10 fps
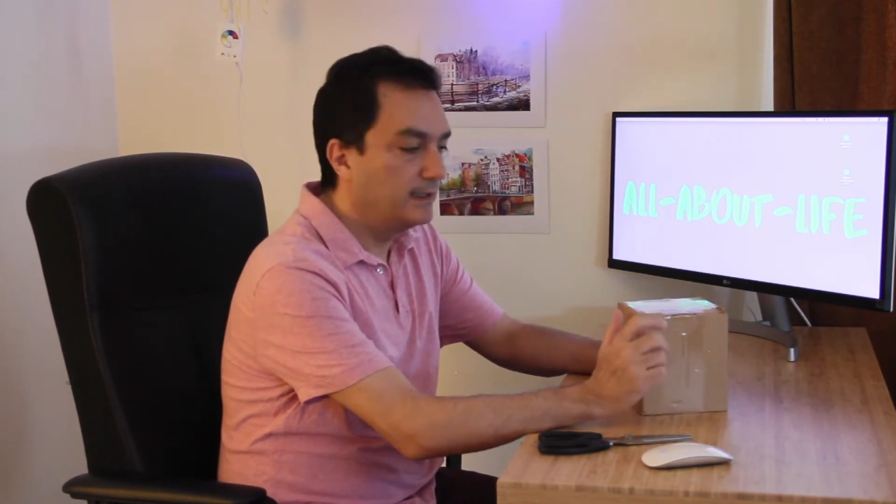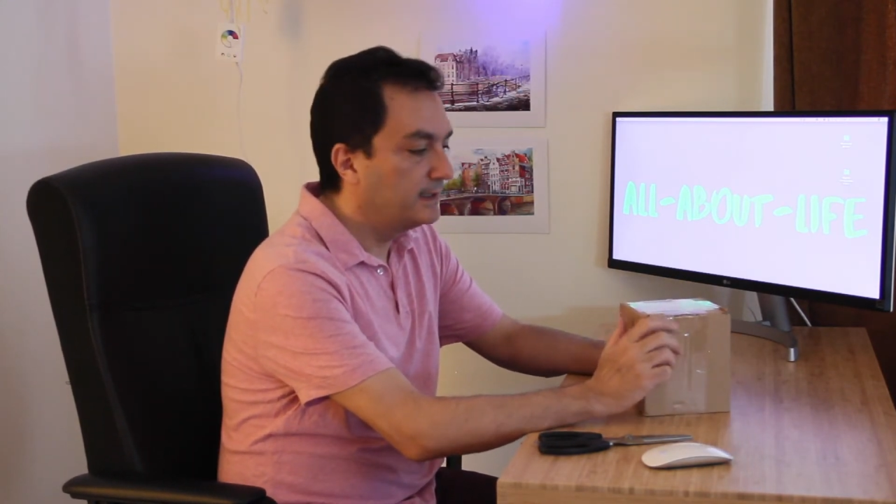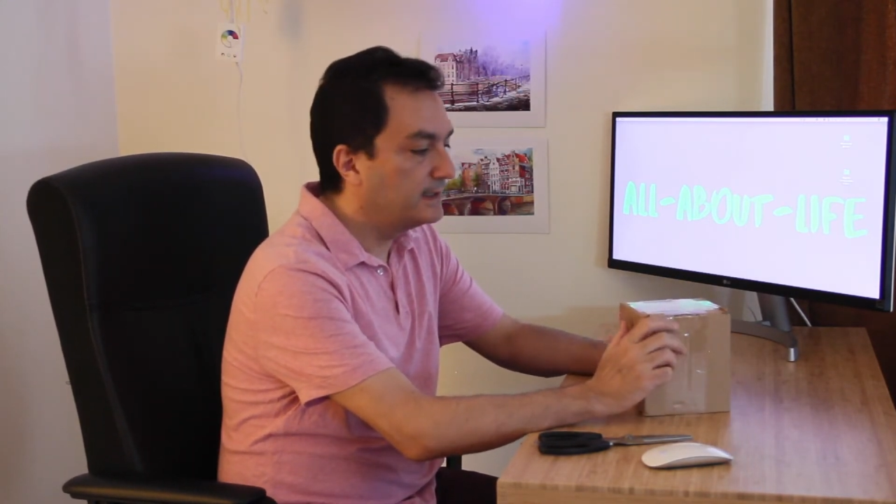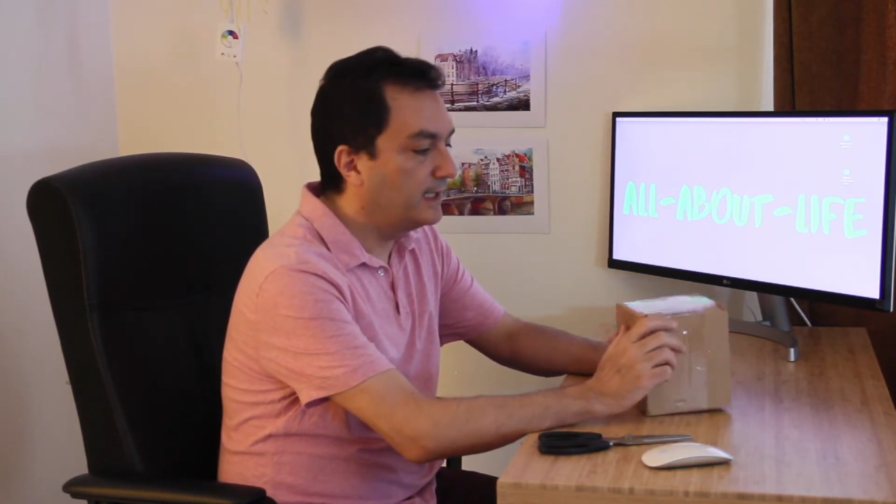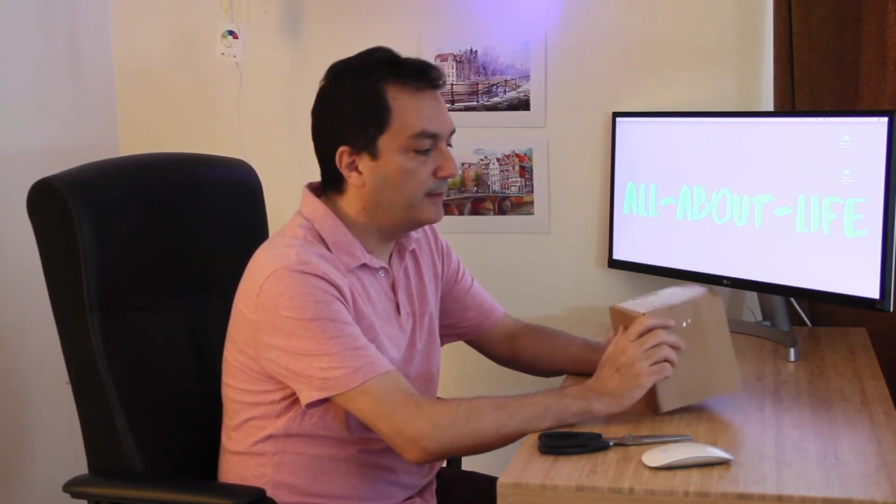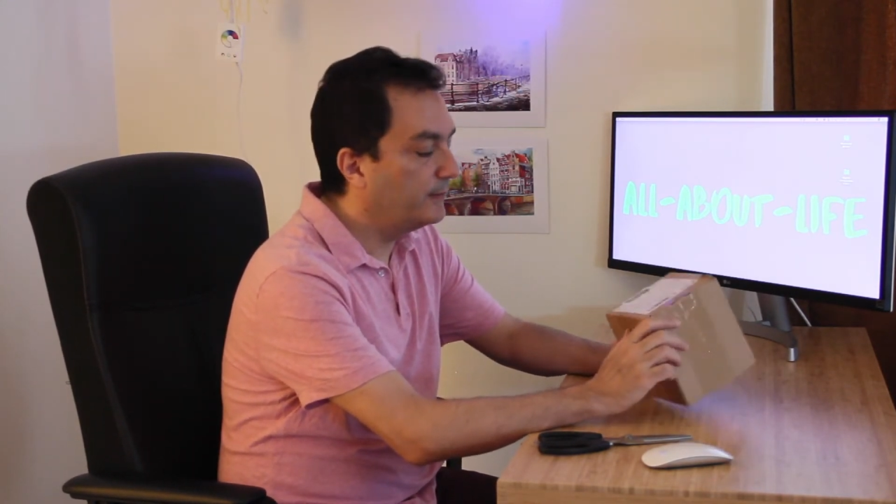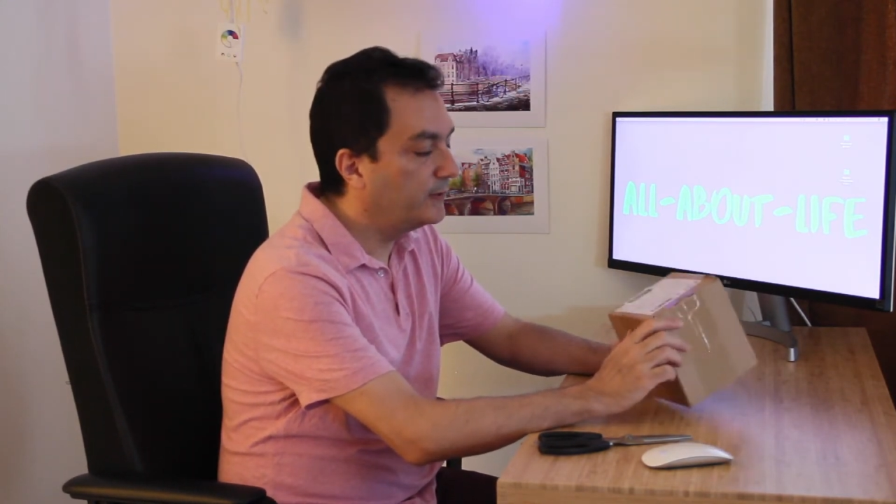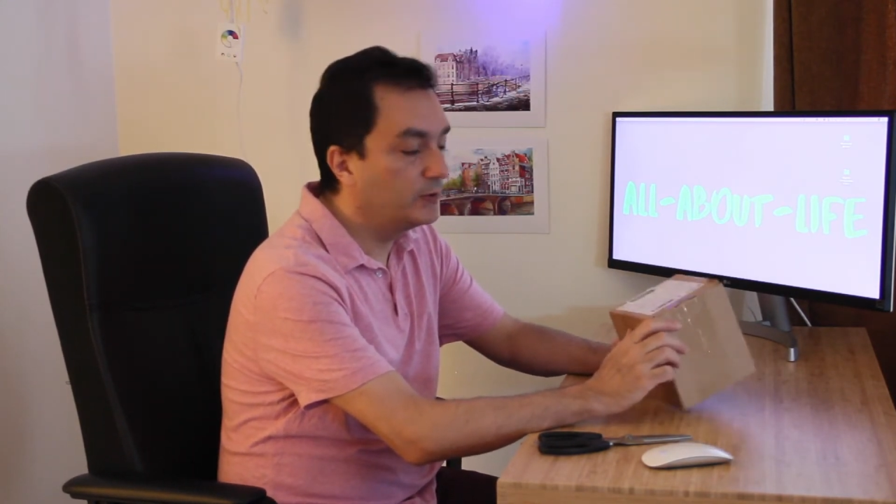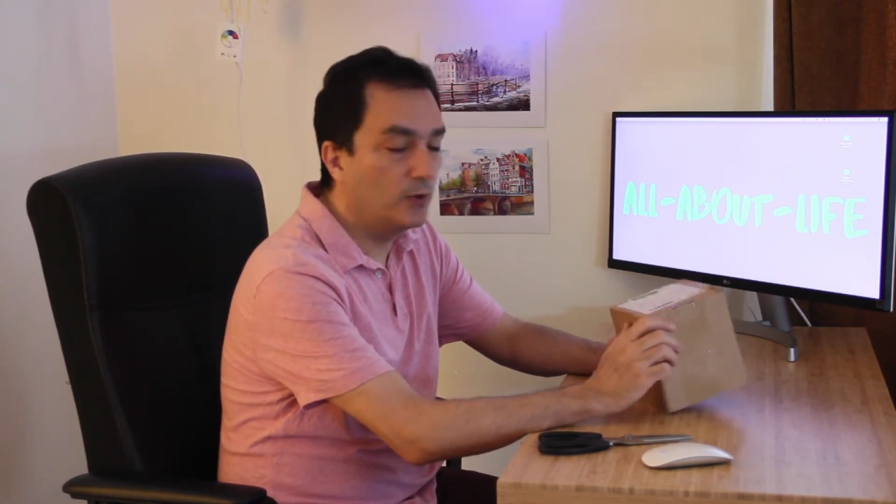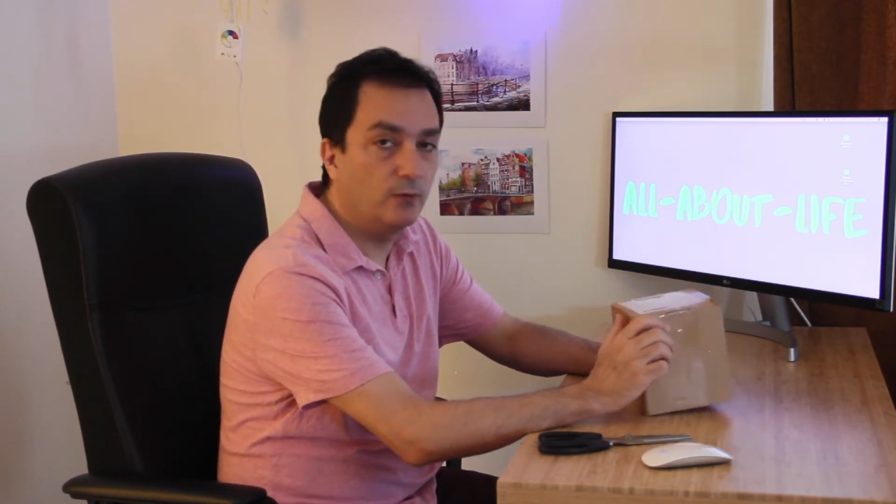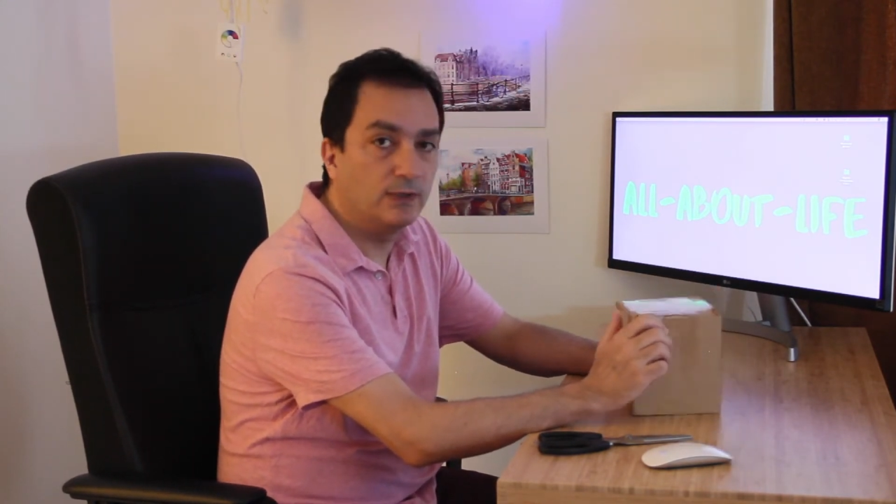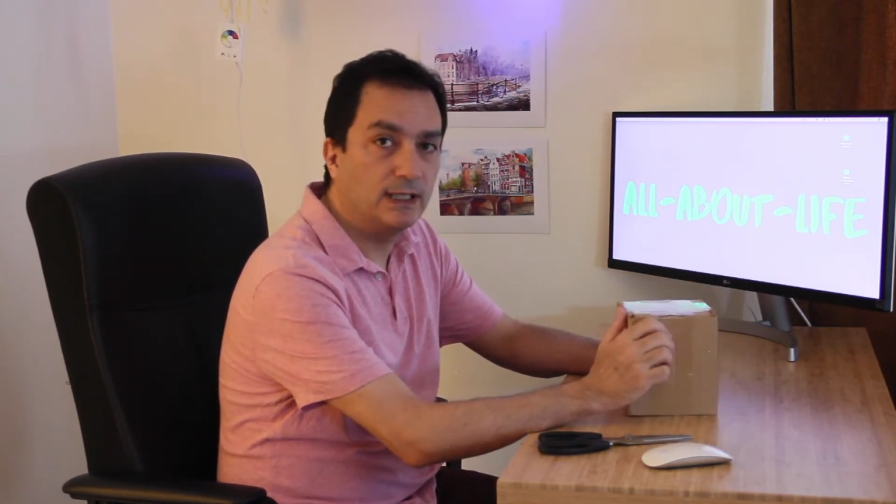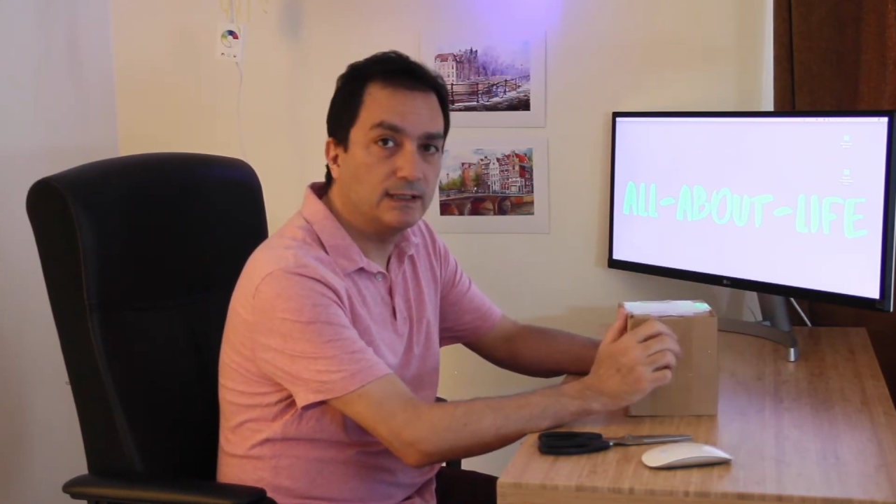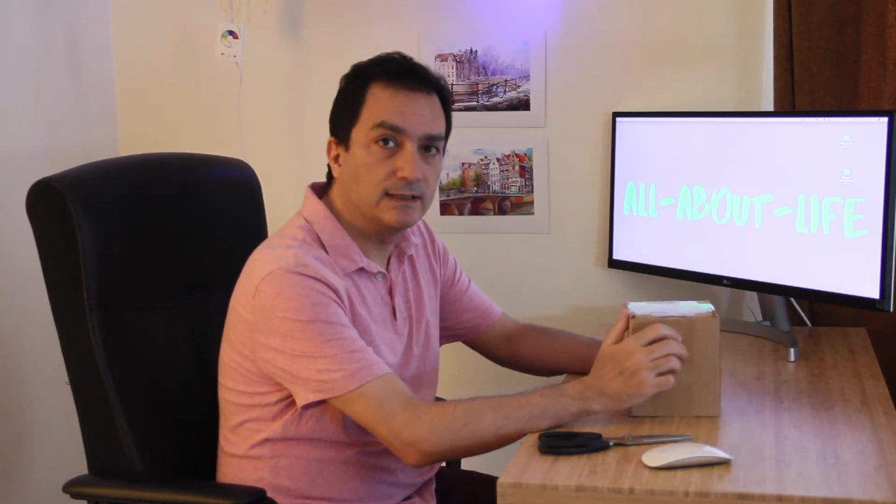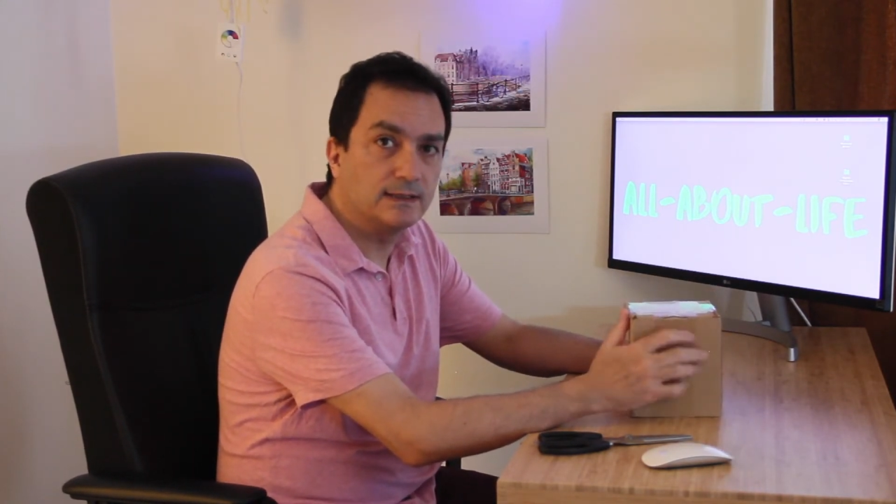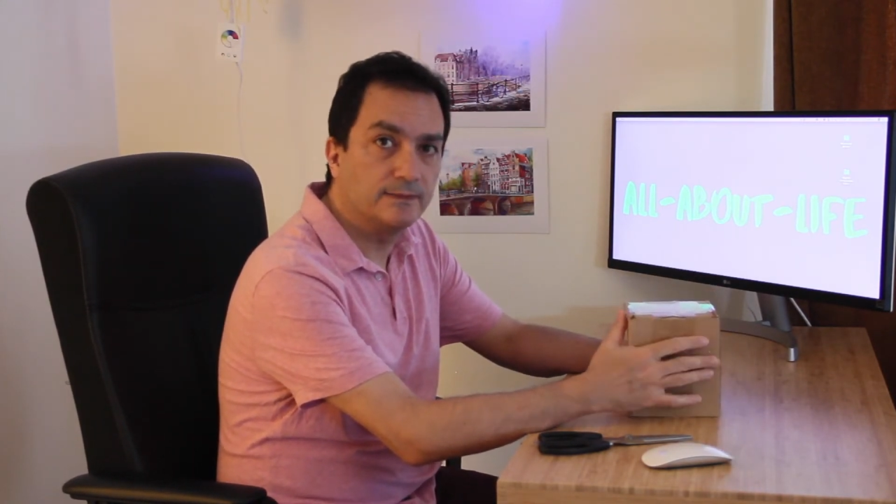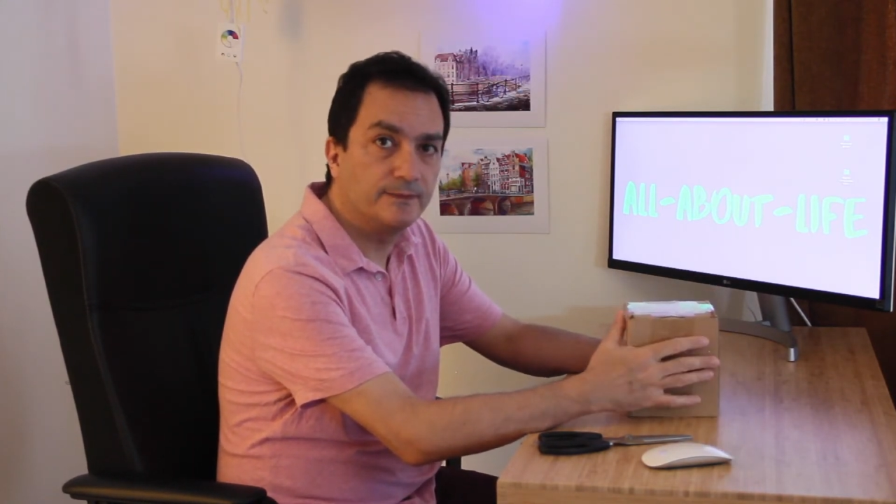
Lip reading: some grow lights